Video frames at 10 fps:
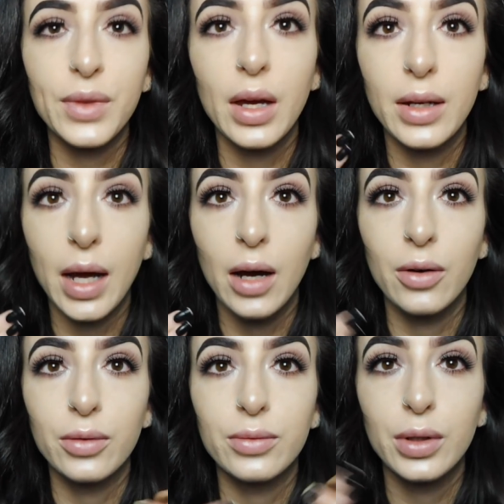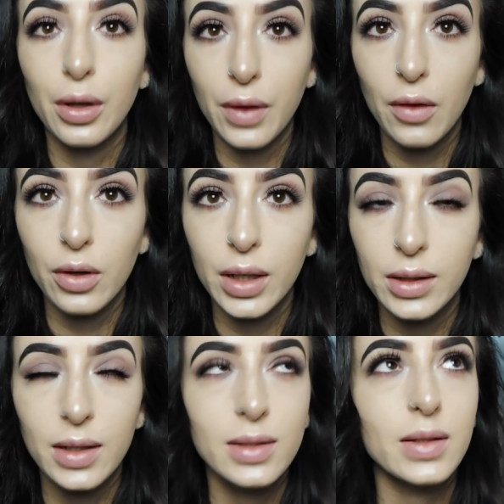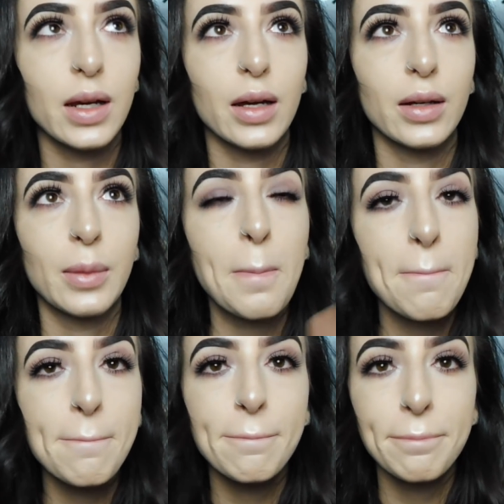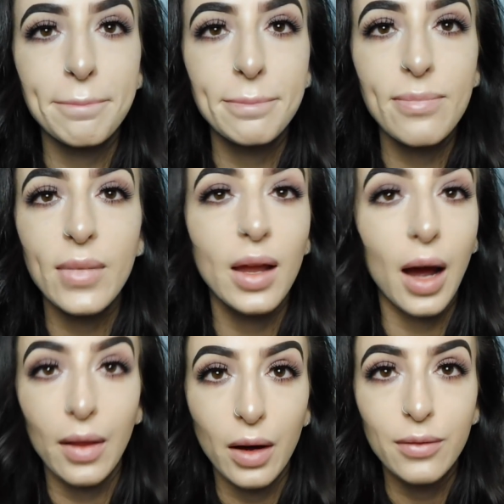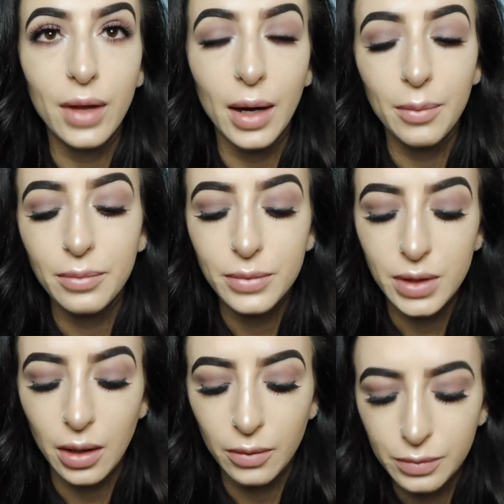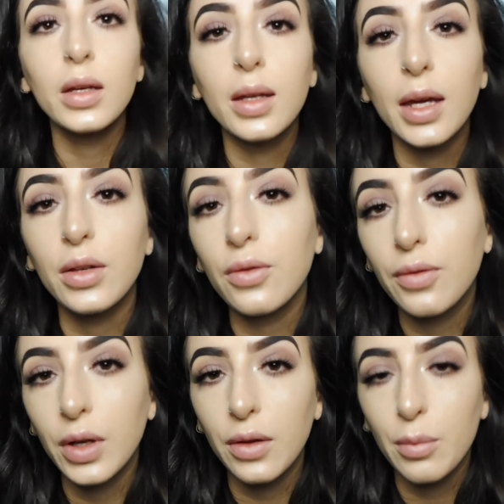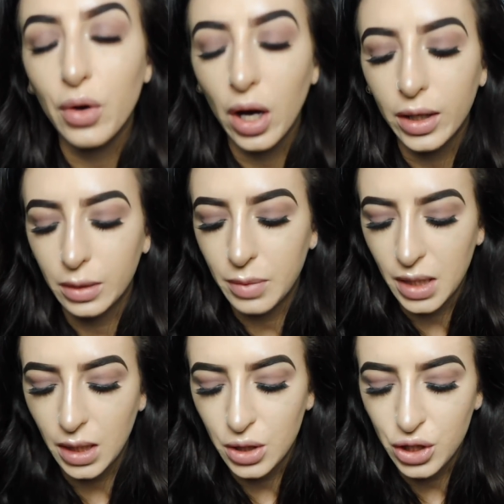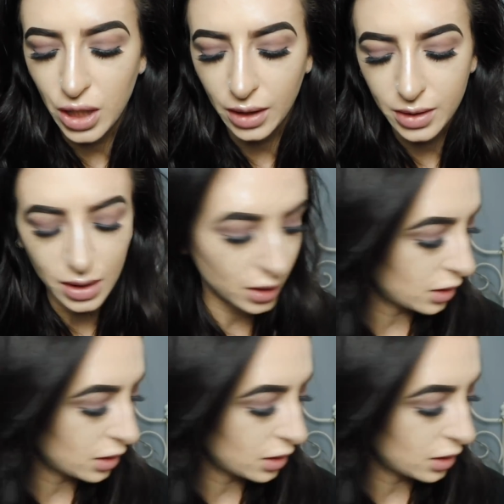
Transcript: And now, they look like this, and I love them. So, can you feel the product being injected?